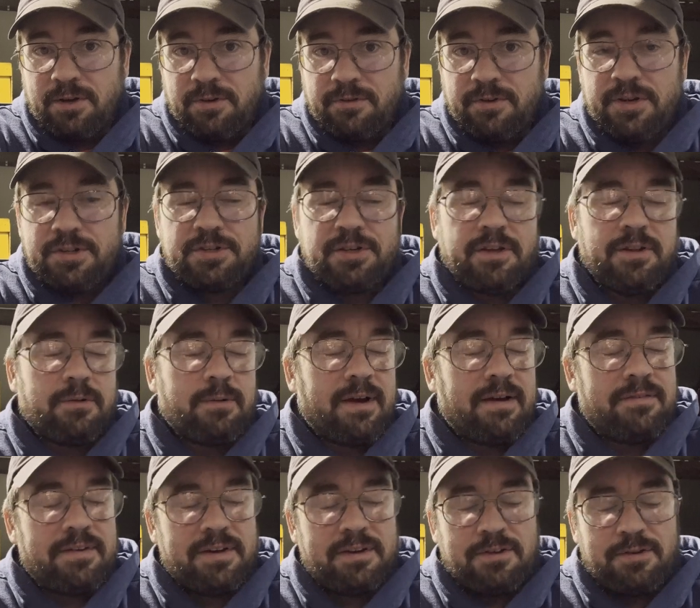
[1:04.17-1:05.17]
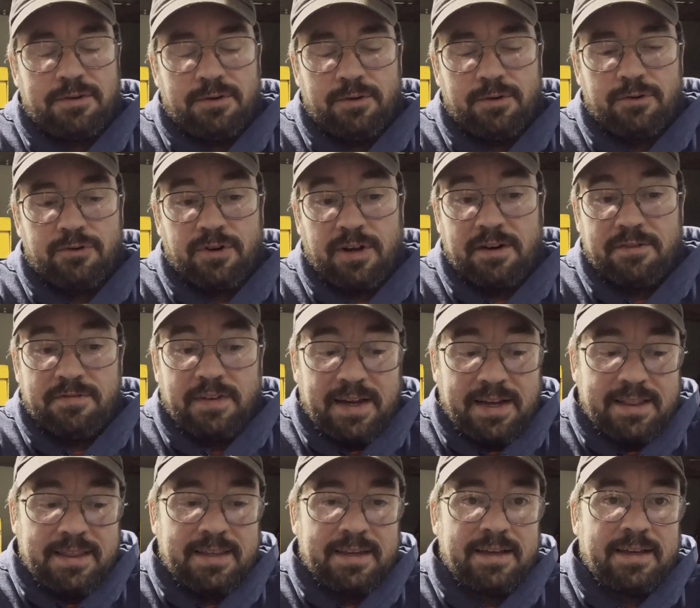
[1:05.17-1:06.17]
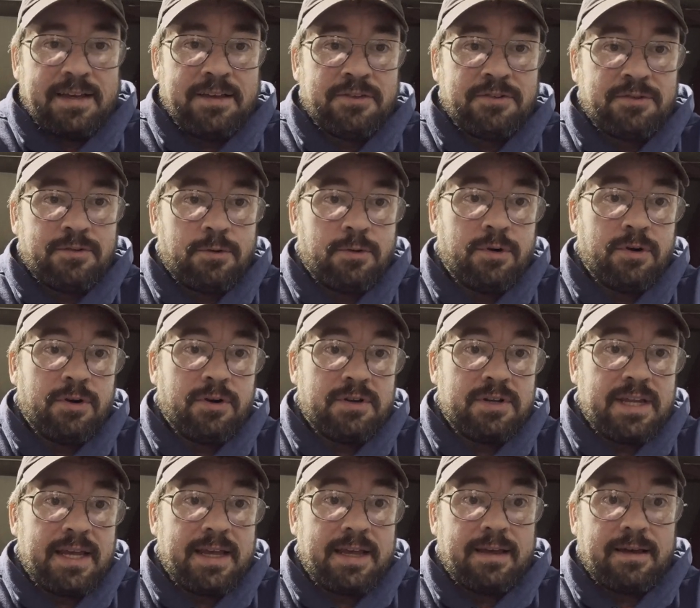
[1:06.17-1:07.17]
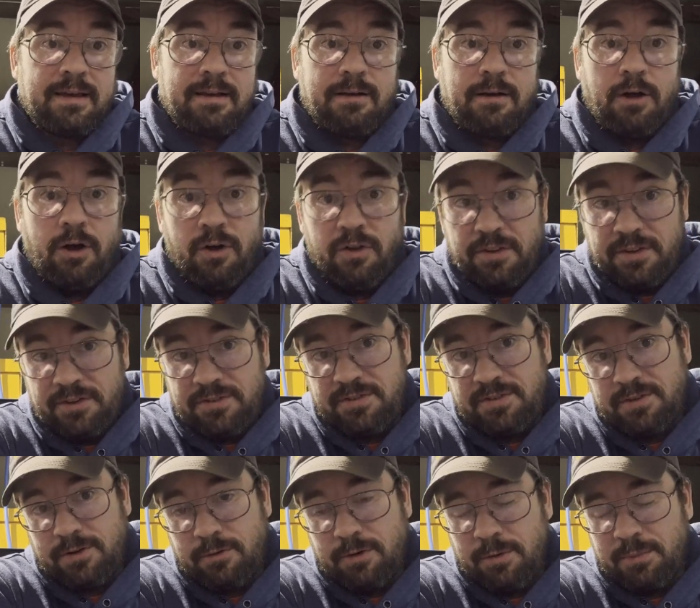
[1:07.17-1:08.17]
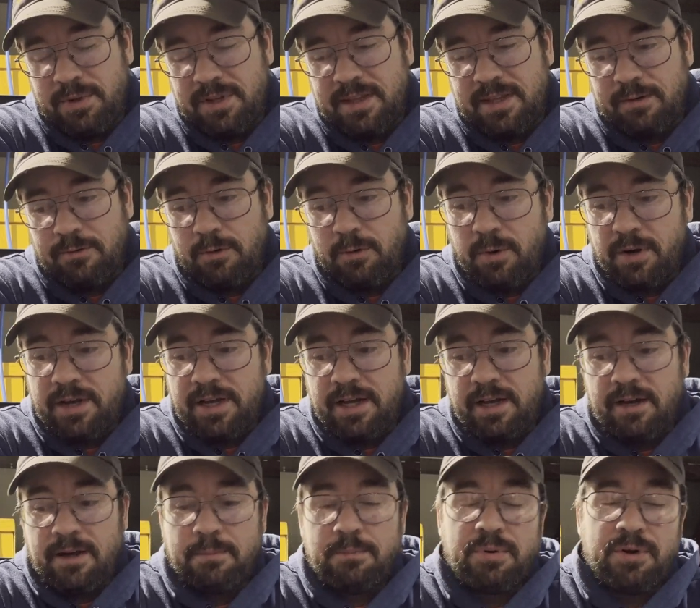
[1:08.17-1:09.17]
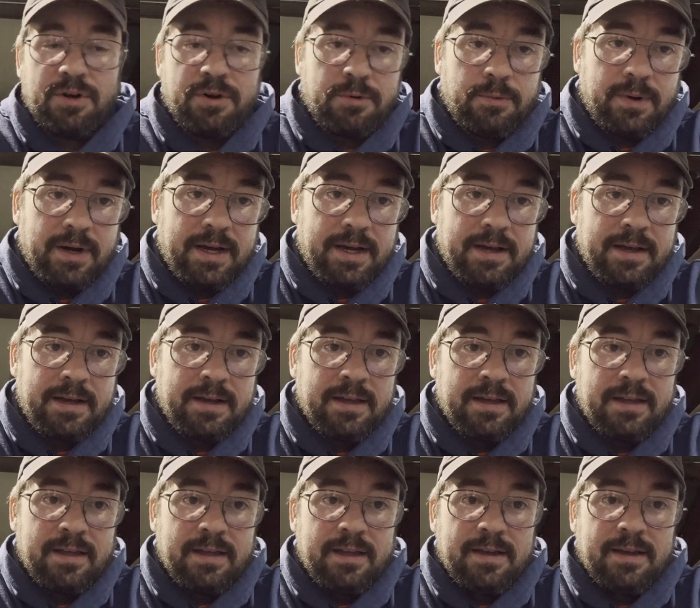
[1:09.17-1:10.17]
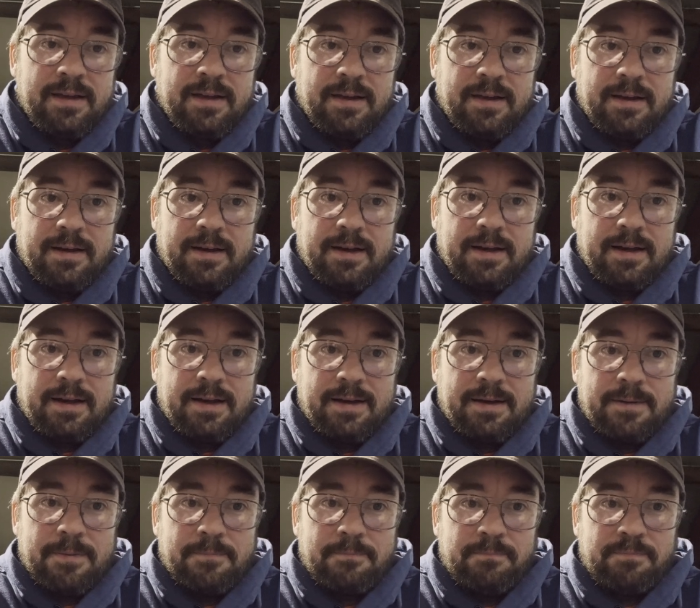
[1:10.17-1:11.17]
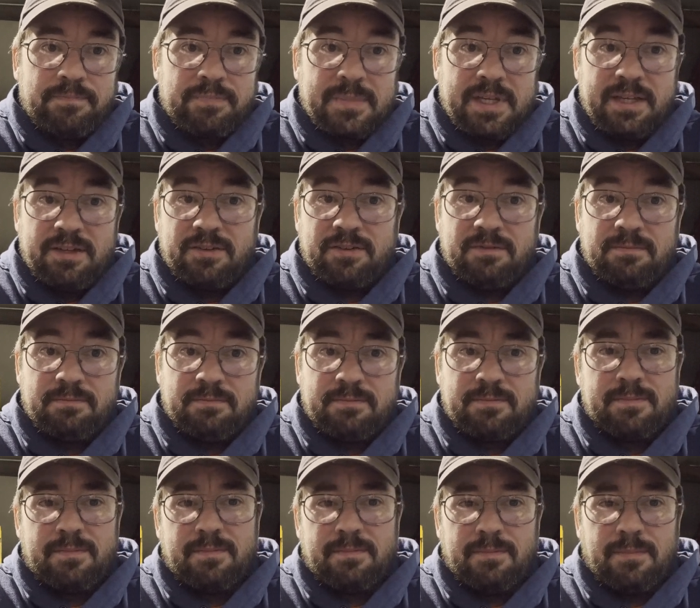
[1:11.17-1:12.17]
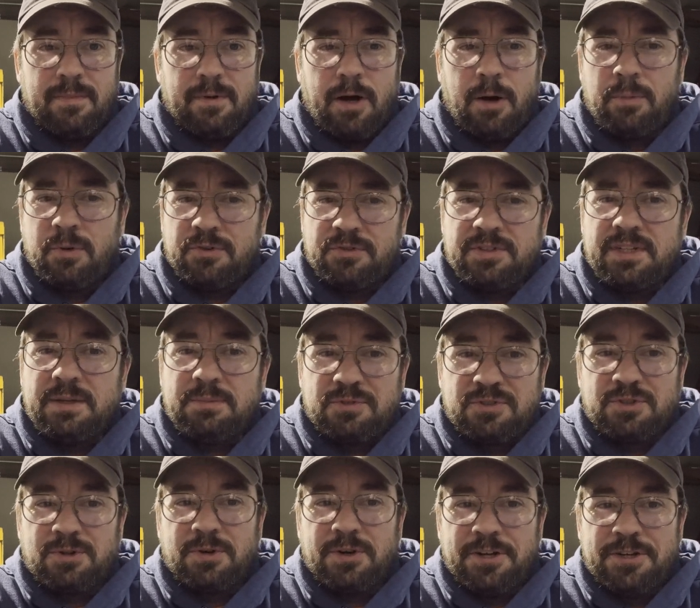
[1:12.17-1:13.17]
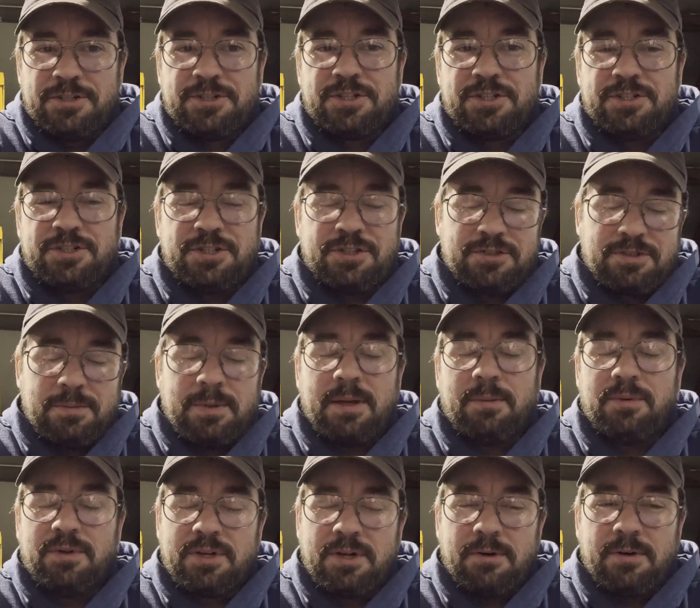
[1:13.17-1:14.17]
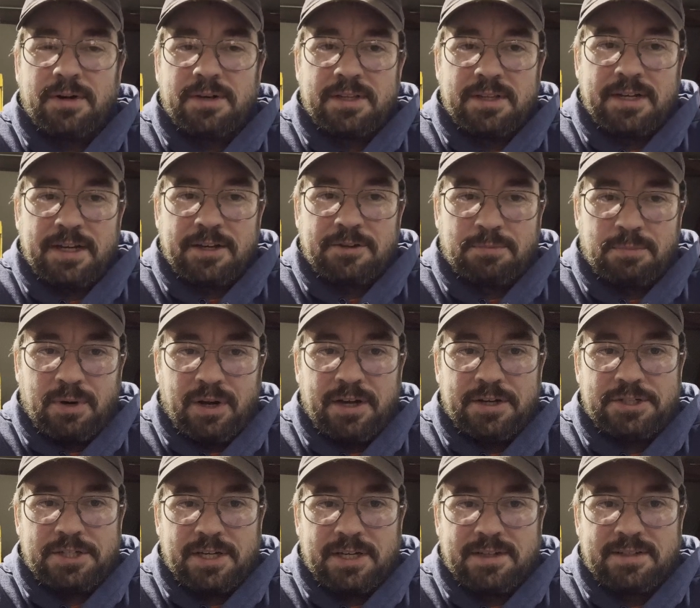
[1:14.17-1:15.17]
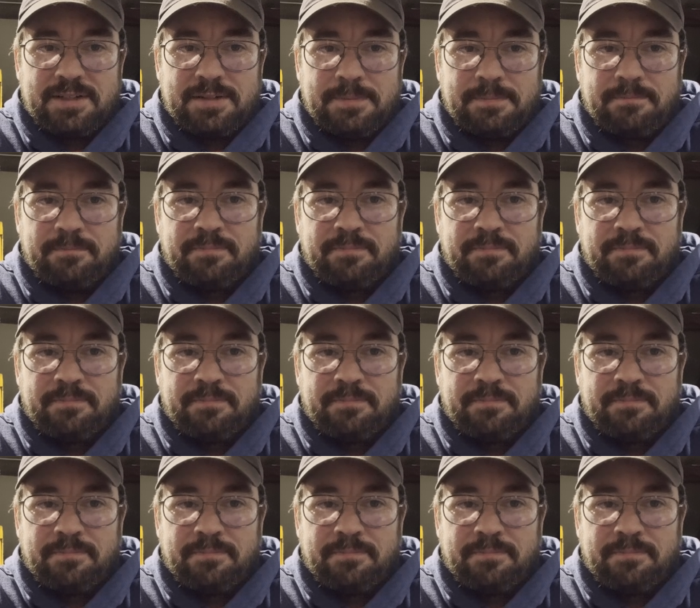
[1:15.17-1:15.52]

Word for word: over each other, we're having to try to find things or take all this equipment that we're working on, put it away um, in almost deep storage just to be able to go on to the next project.